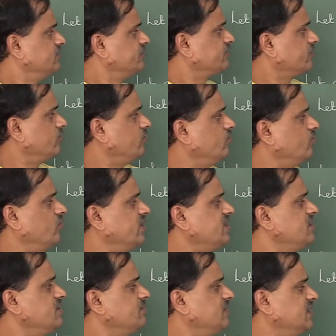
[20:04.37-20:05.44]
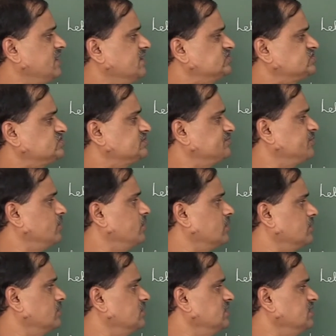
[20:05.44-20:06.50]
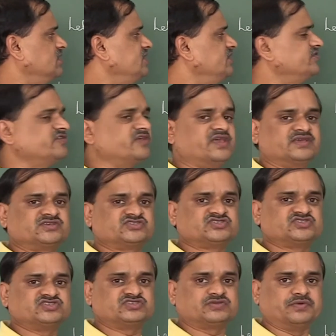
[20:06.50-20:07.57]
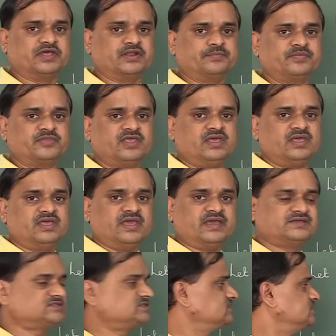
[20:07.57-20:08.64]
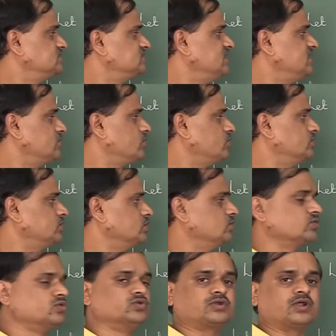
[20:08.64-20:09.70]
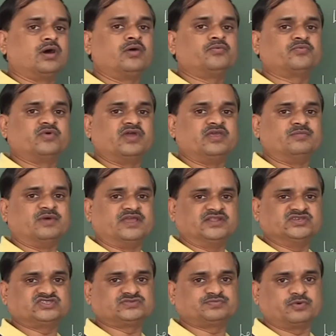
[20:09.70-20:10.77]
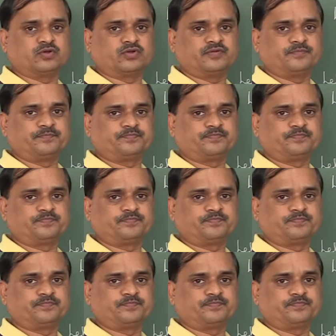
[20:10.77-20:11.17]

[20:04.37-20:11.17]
So y minus 4 is x square. X is equal to root of y minus 4.